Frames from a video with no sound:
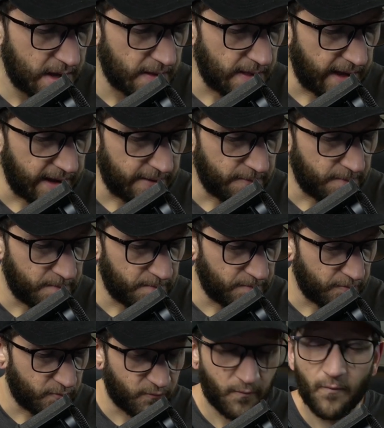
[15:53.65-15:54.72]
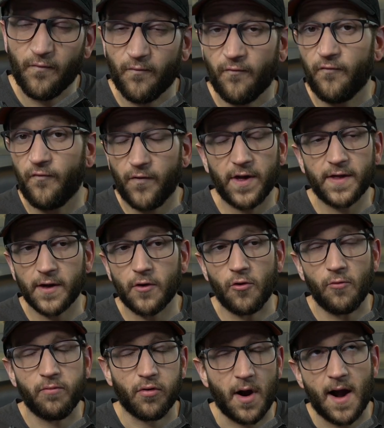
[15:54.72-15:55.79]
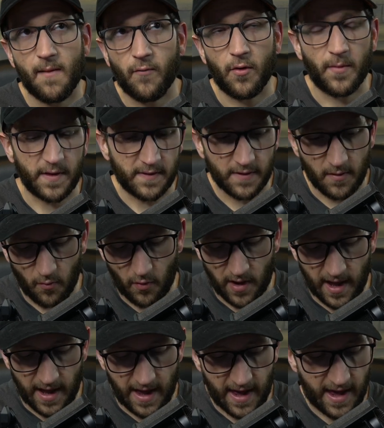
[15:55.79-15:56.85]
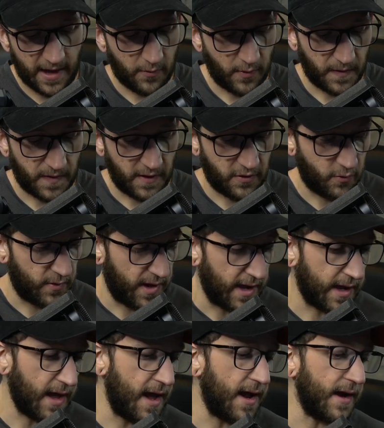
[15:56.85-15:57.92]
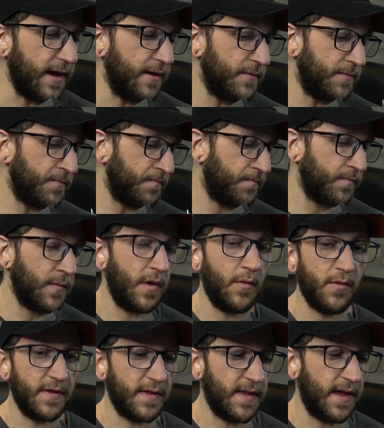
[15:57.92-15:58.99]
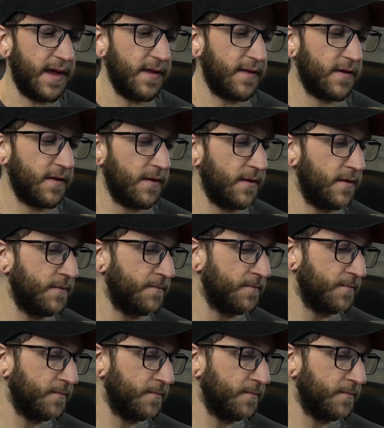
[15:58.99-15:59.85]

like physical problem in some way I had with this when I got it was this.